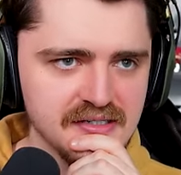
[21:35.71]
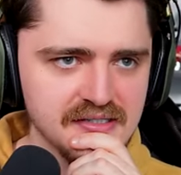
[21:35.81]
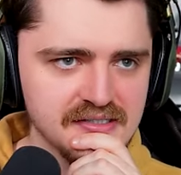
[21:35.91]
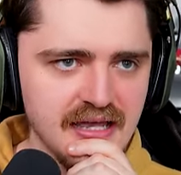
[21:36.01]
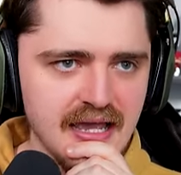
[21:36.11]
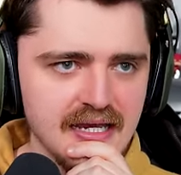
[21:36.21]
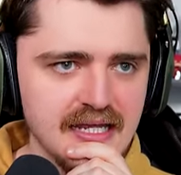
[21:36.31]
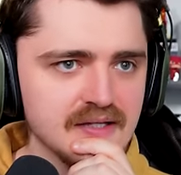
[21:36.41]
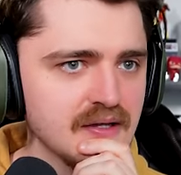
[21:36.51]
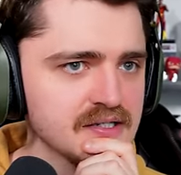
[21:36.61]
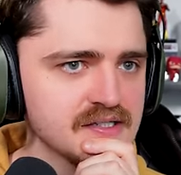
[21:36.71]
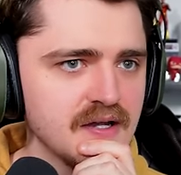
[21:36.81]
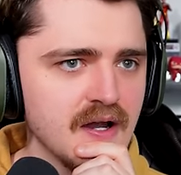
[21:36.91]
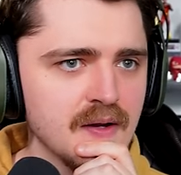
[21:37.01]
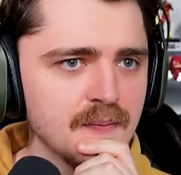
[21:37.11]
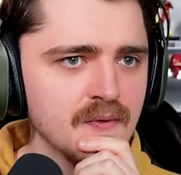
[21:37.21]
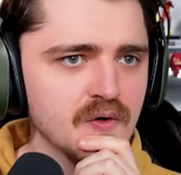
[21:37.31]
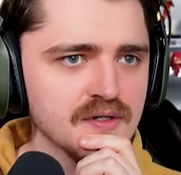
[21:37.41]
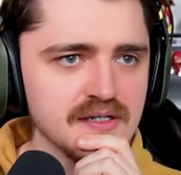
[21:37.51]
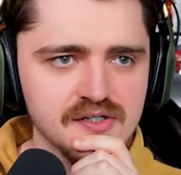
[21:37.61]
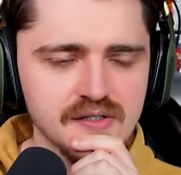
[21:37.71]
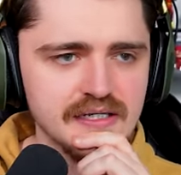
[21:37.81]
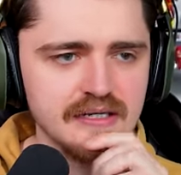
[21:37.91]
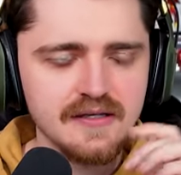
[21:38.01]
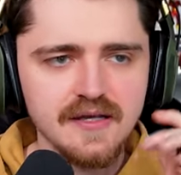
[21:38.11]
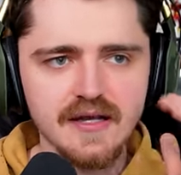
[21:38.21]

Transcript: is that it does come, or initially,